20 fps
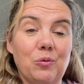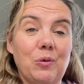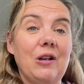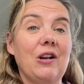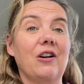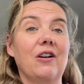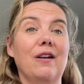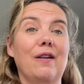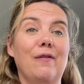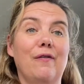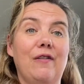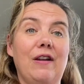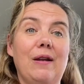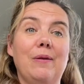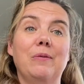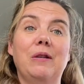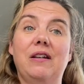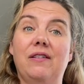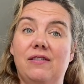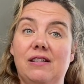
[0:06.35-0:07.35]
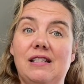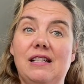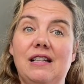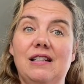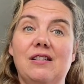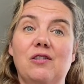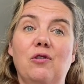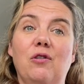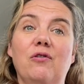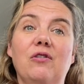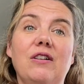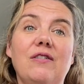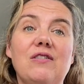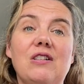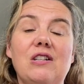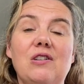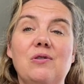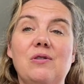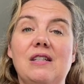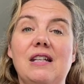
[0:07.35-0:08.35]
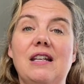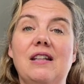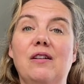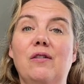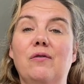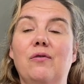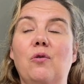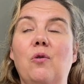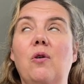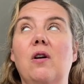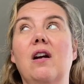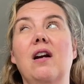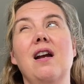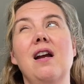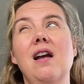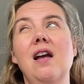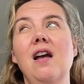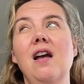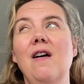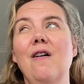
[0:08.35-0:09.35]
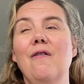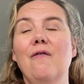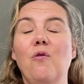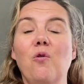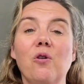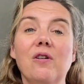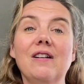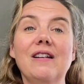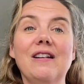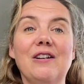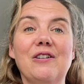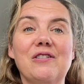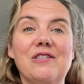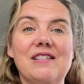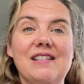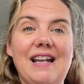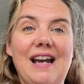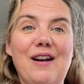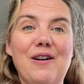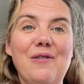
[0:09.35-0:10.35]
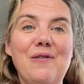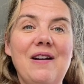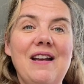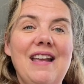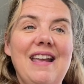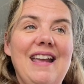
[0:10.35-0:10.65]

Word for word: We are a family of six who have lived in New Zealand for 4 years now,